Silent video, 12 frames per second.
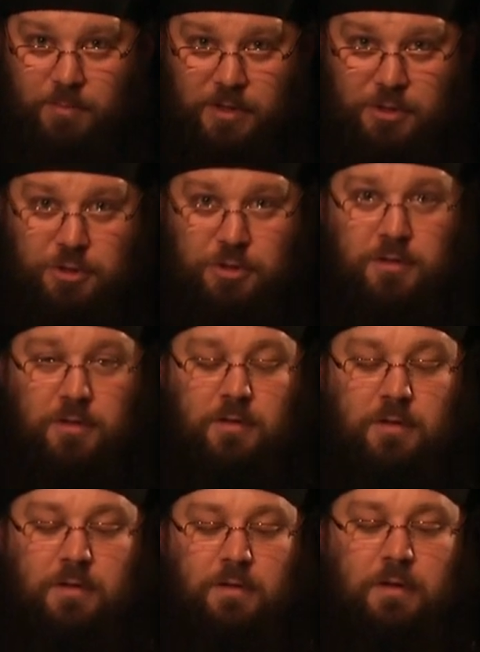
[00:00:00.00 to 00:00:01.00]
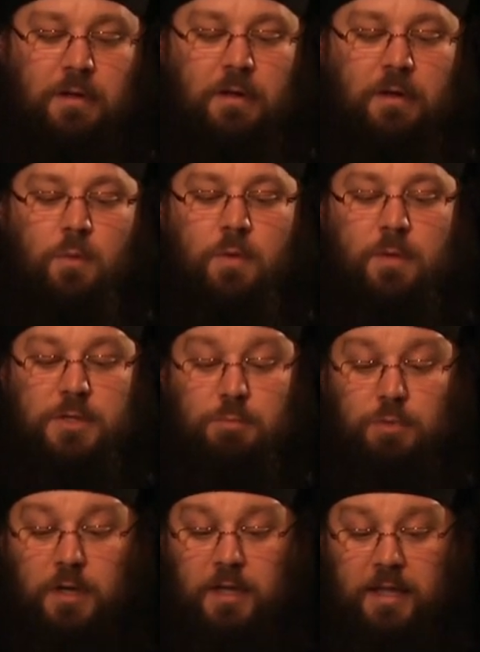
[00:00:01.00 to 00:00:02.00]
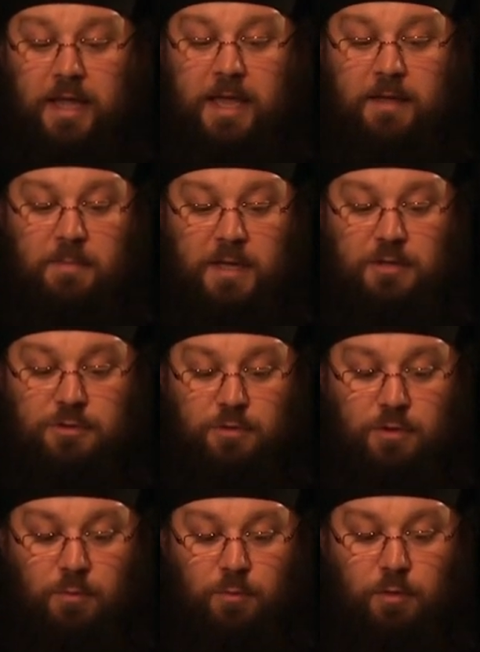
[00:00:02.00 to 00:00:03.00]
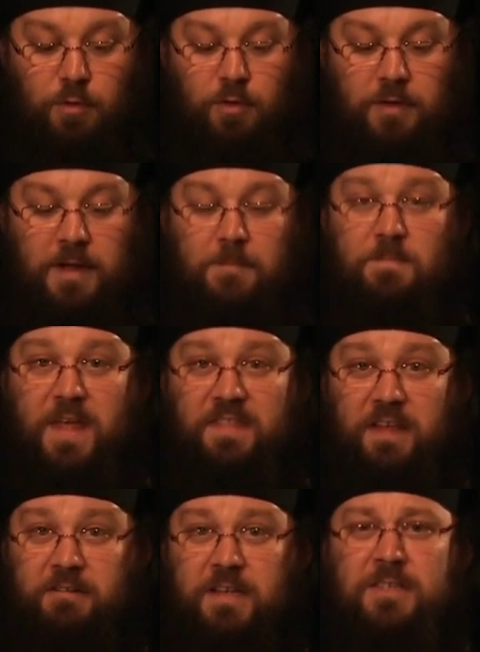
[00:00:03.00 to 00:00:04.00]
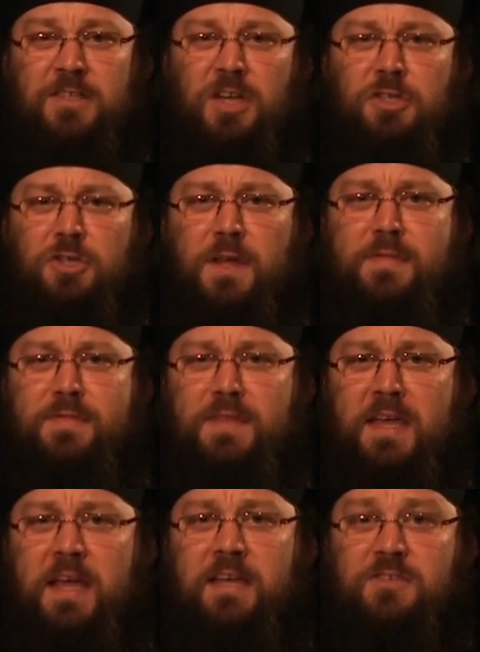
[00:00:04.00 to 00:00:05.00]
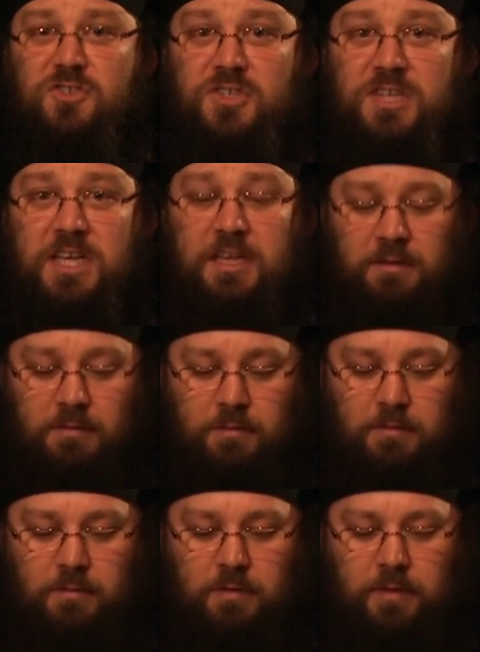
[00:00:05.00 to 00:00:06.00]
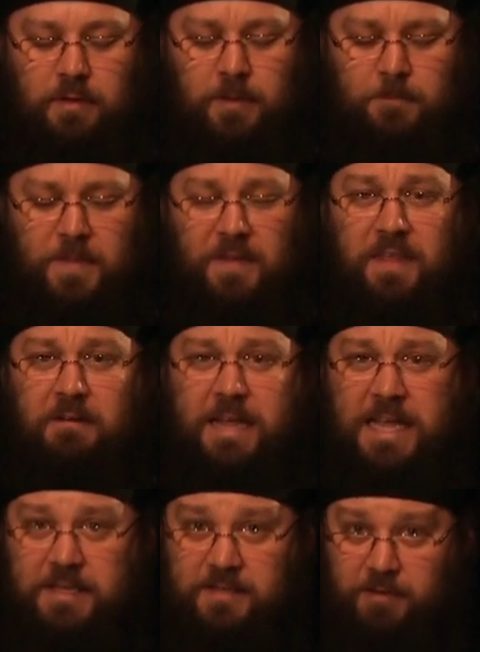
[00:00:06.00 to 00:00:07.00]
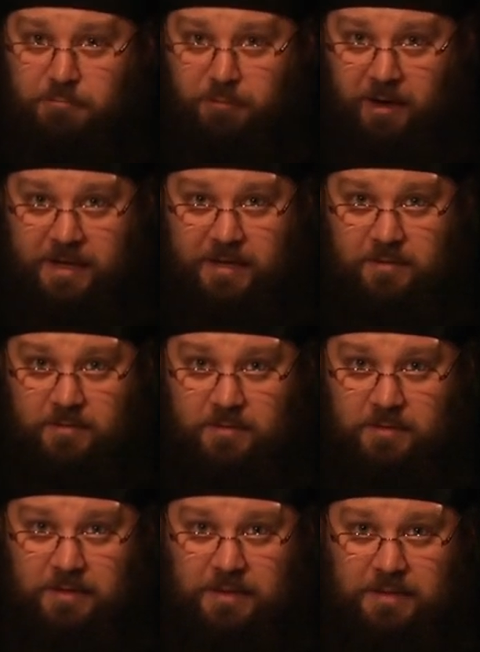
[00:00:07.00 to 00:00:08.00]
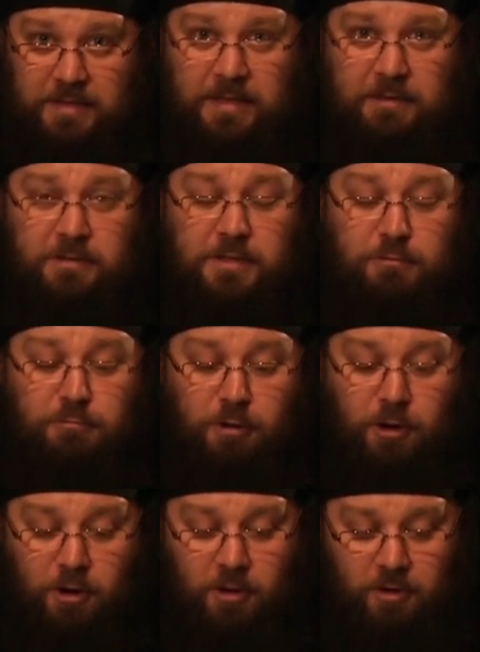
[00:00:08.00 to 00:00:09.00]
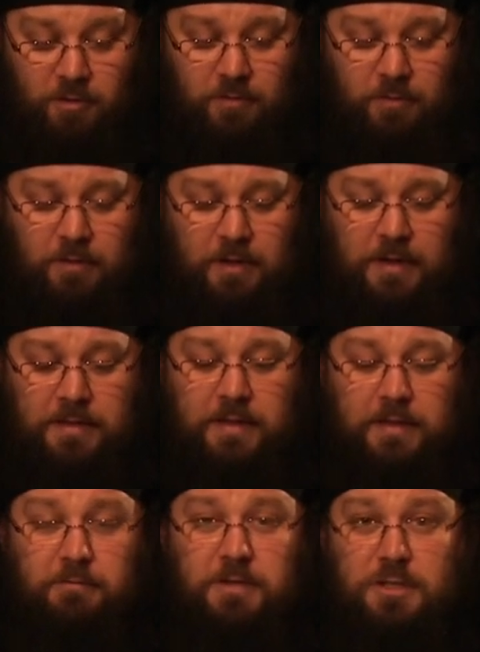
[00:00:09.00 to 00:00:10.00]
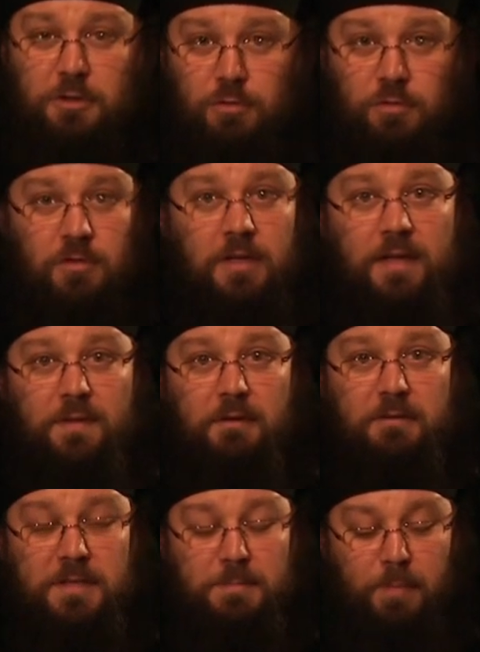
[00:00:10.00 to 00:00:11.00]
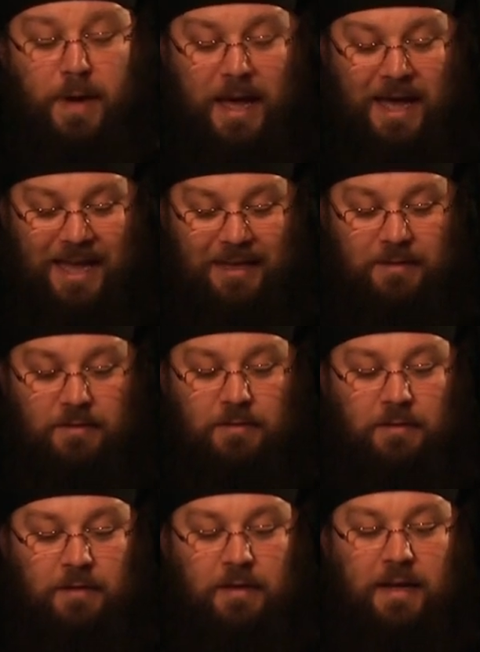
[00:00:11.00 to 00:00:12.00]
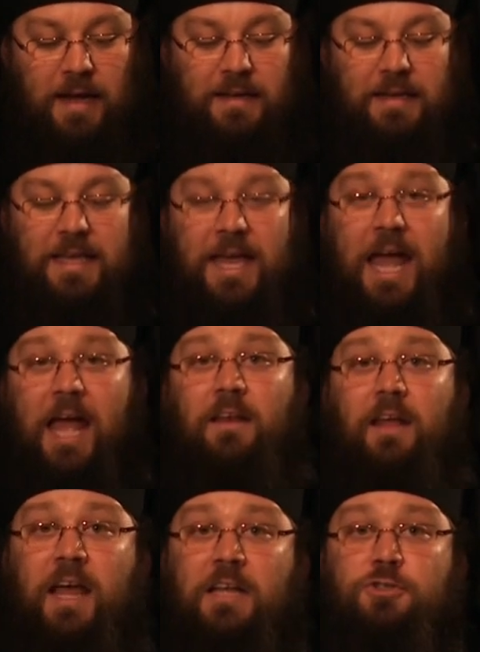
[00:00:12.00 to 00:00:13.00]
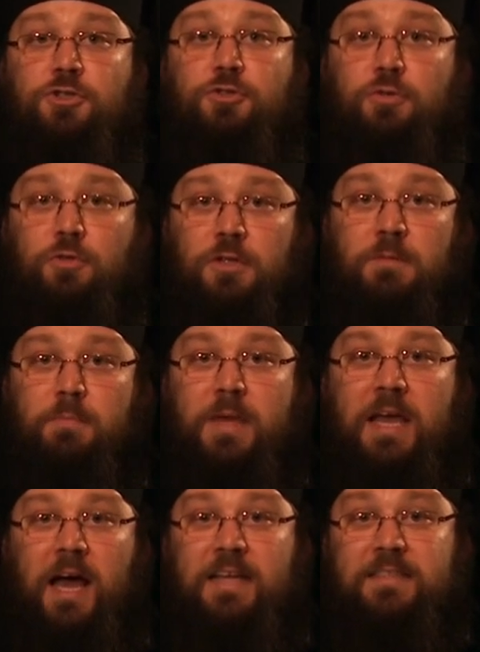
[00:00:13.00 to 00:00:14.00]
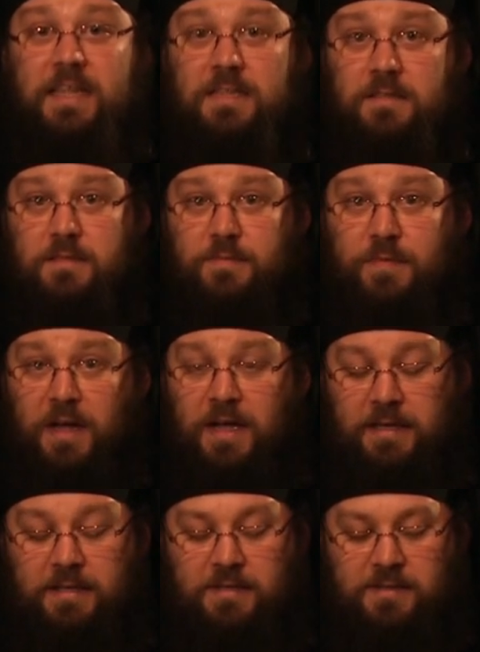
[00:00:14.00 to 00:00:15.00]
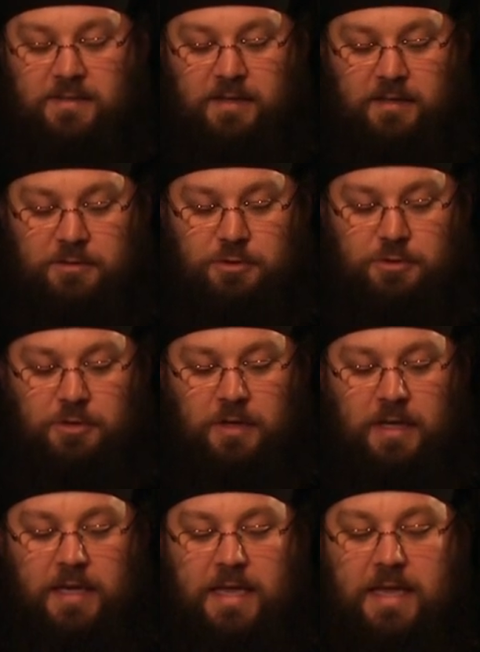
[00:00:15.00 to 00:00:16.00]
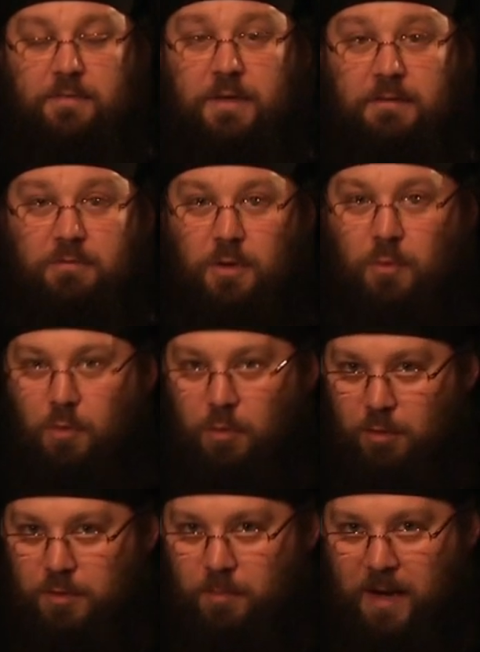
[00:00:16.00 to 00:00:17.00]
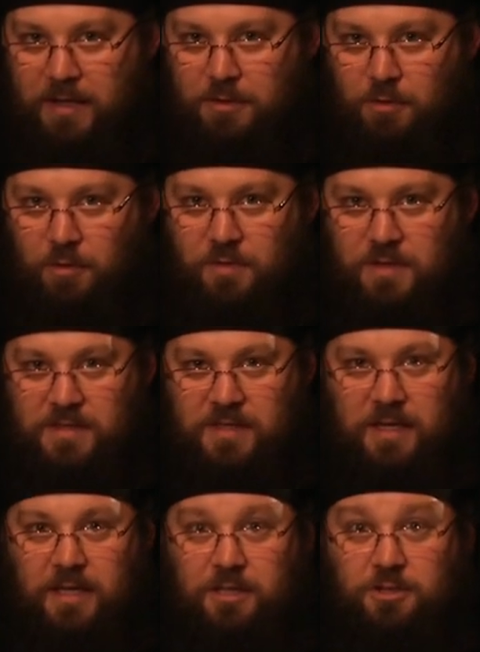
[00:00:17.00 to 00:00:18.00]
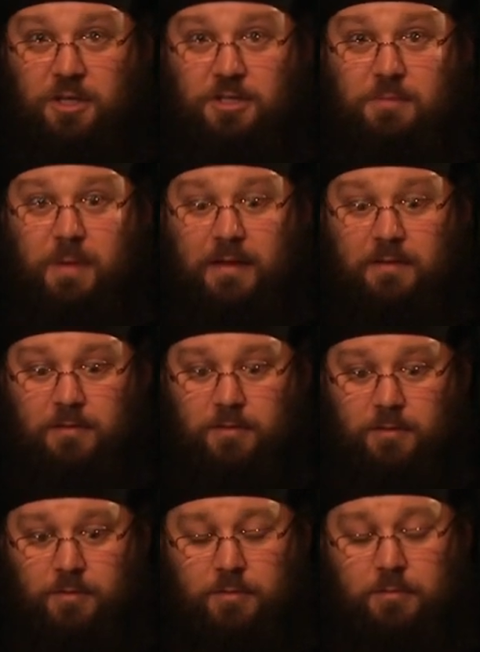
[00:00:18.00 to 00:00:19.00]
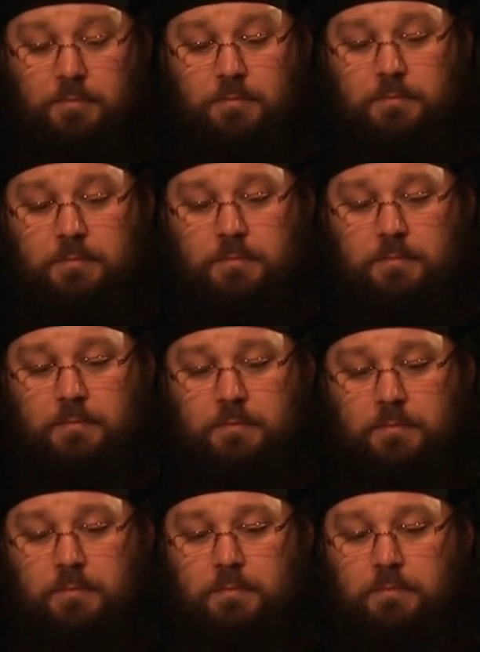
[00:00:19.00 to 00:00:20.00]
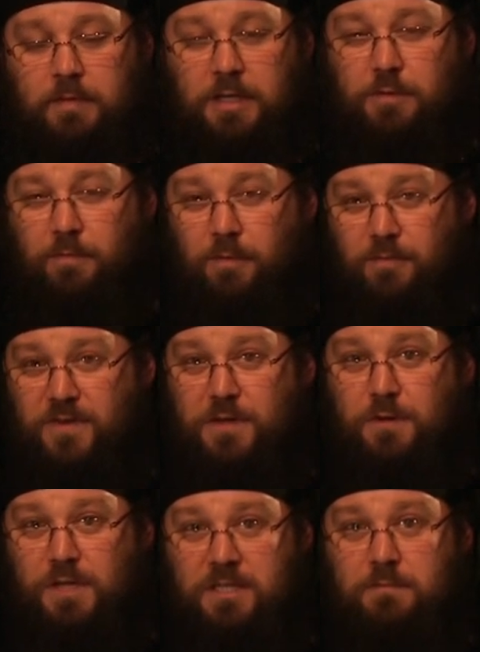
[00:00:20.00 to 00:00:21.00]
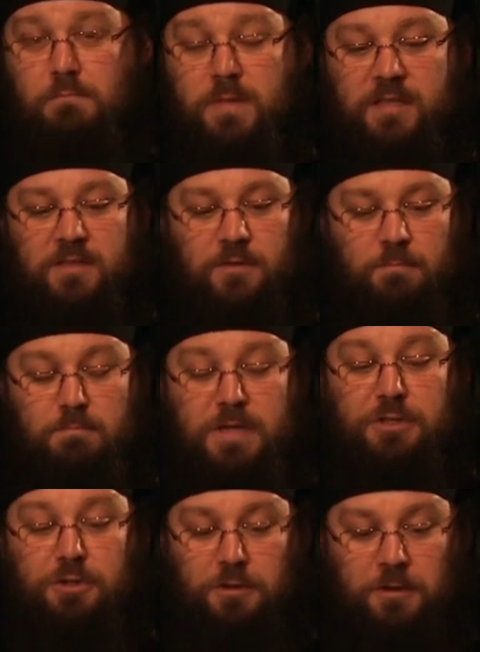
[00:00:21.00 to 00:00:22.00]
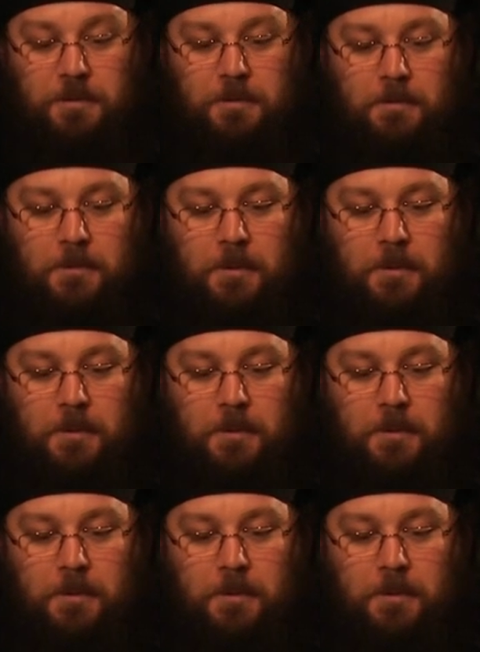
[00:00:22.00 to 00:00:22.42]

mission, we must proclaim into the world that there is such a thing as sin, that there is a right, that there is a wrong, that there is good and there is bad and it can and should be identified as such, even if the world might call this judgmental. And to fulfill this mission,